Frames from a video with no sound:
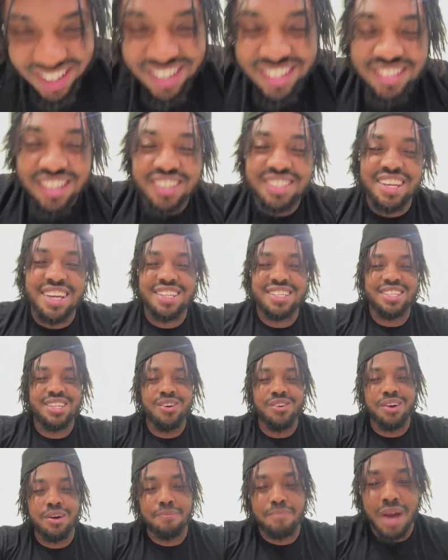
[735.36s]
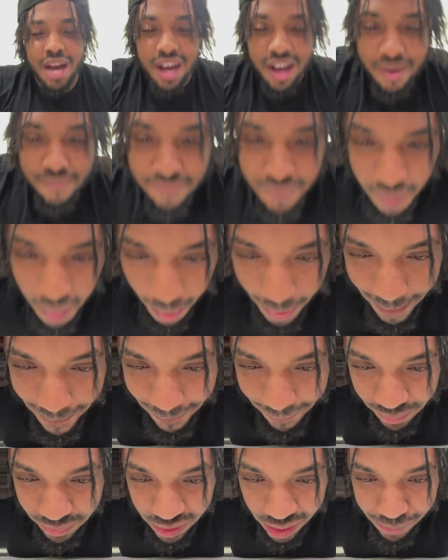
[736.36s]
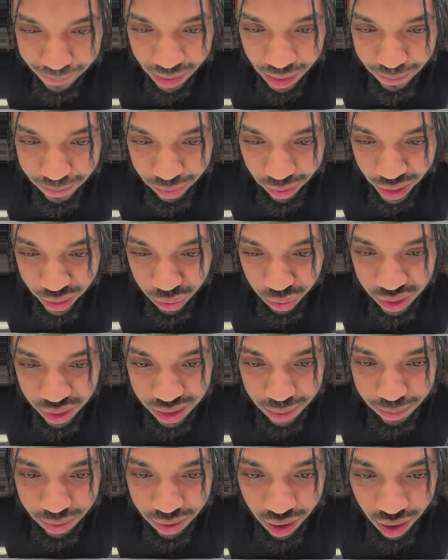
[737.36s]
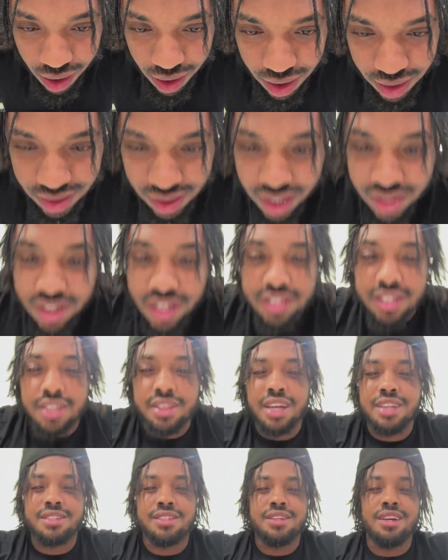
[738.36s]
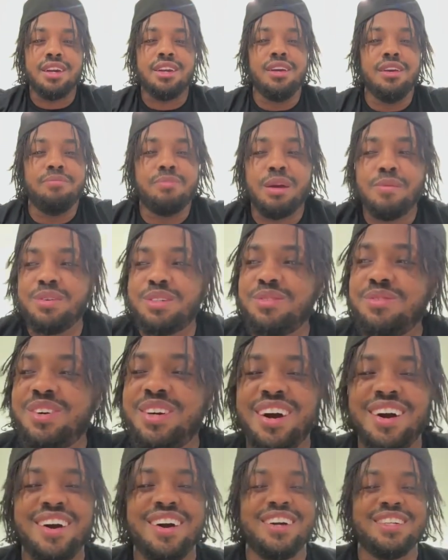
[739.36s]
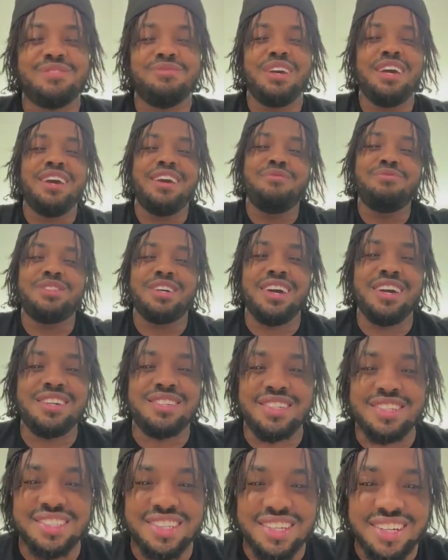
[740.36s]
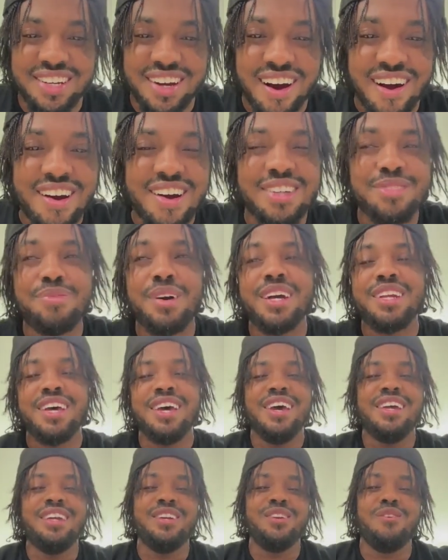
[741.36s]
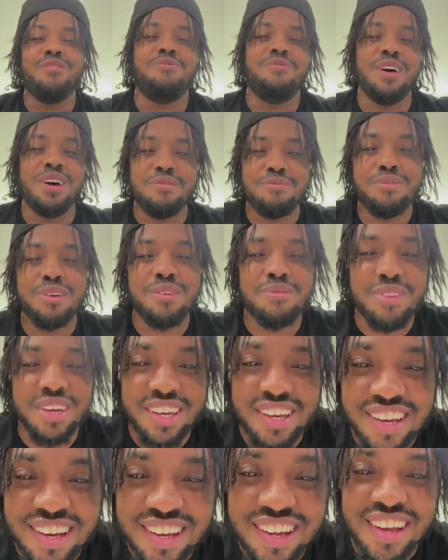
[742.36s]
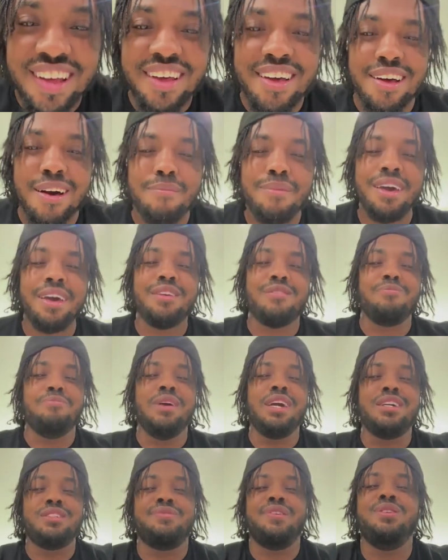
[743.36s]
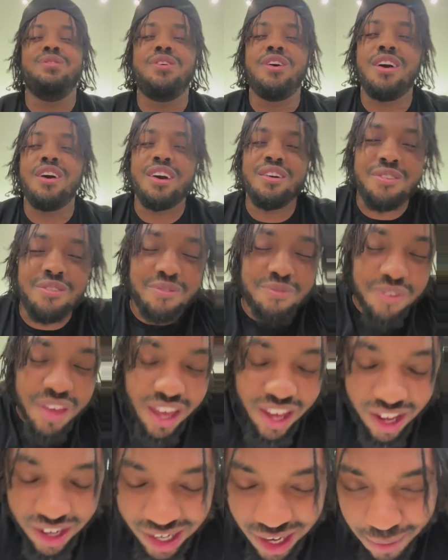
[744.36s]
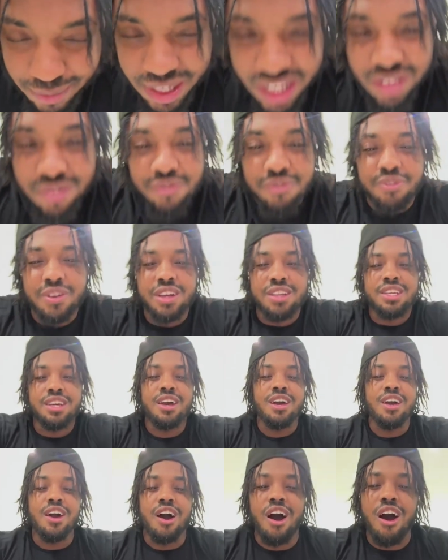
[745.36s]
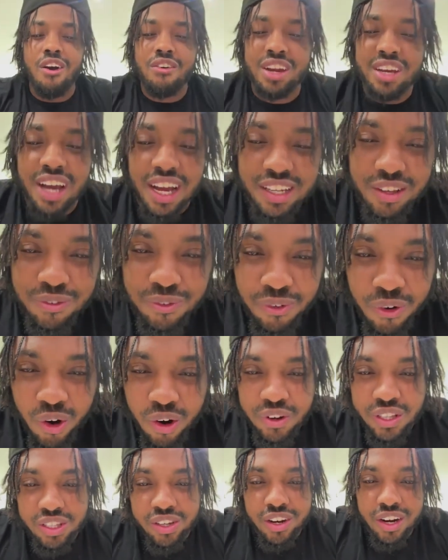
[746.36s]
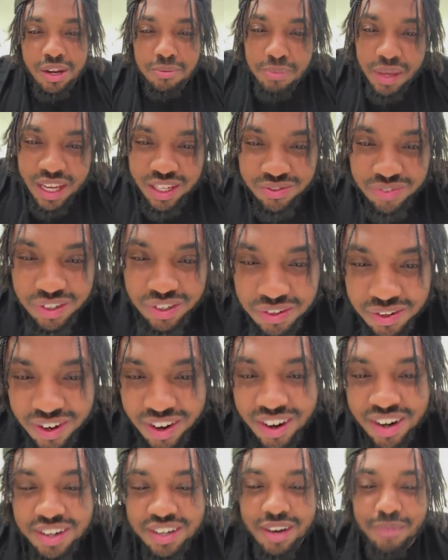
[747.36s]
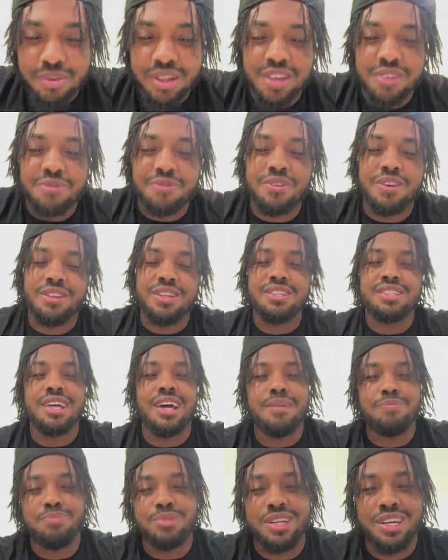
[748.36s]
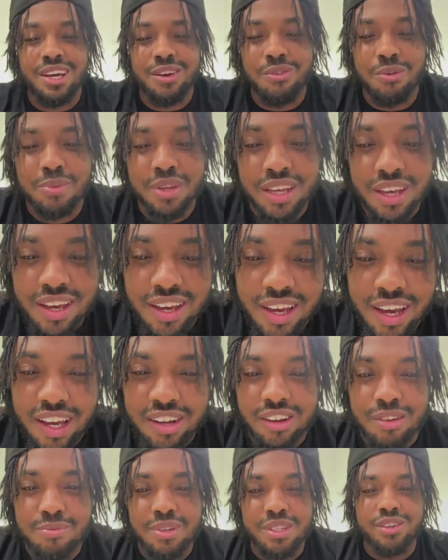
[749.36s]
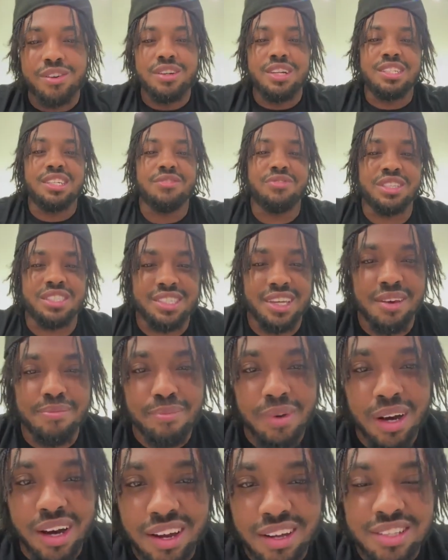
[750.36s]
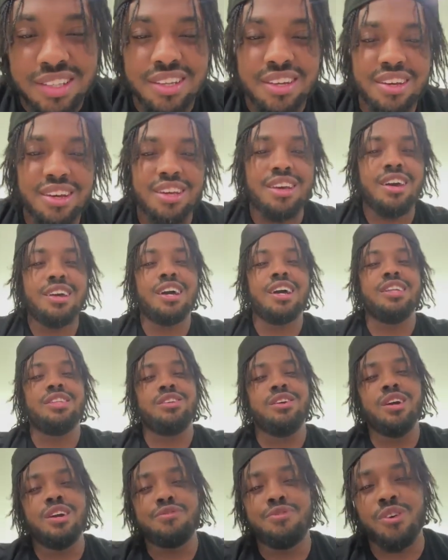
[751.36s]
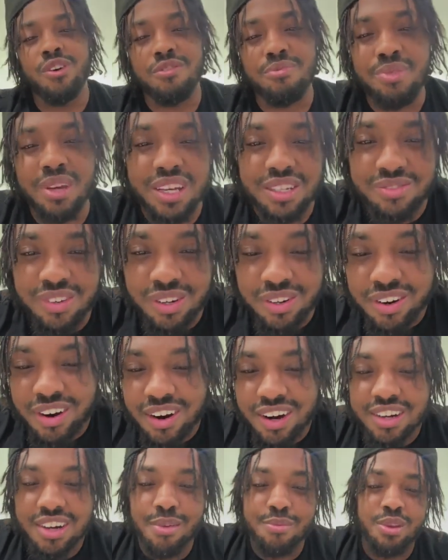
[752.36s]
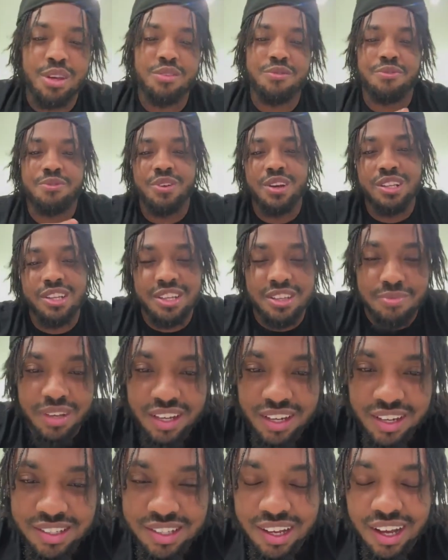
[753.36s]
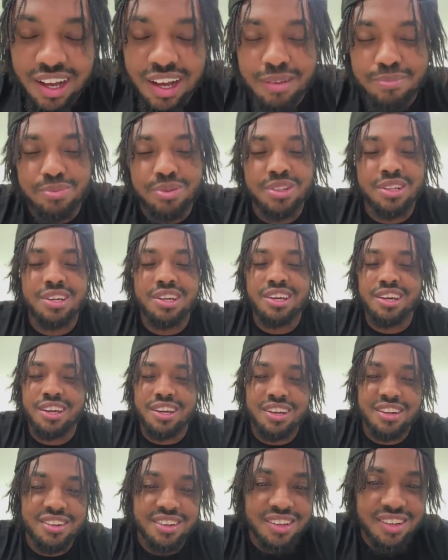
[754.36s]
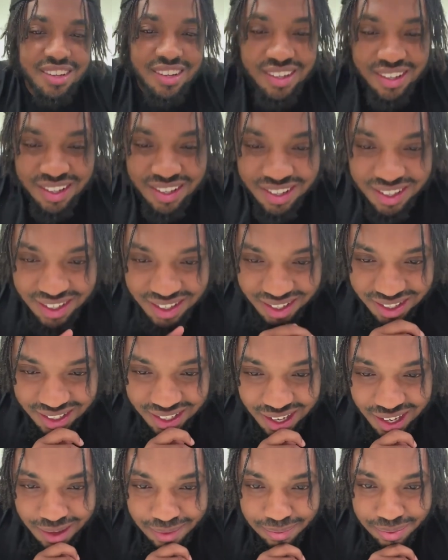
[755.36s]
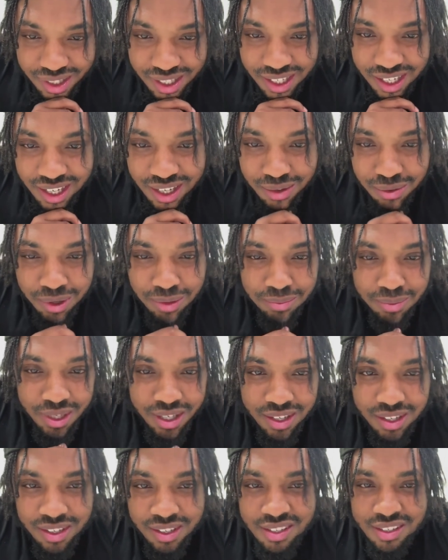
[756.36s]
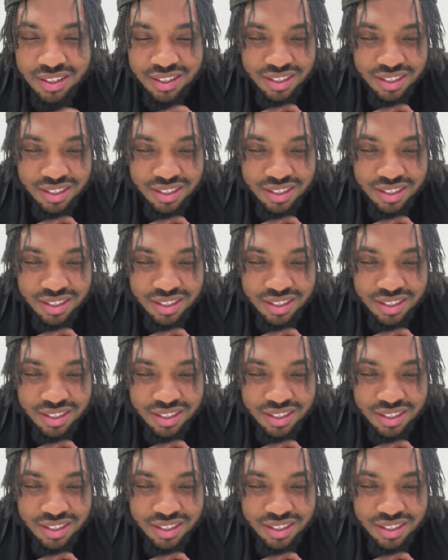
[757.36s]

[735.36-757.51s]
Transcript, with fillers: Let's get to it, mom. Let me bring you some cars then. Listen, let's get it. Bring me some cars, man. I'm trying 60 cars by the end of November, man. I'm gonna have the biggest rental car in, uh, company in Philly. I already got the fourth or third biggest rental car company in Philly. Stop playing with me. Ain't not even doing this shit for 10 months. I got third, fourth biggest rental car company in Philly, man. Stop playing. Stop playing with me.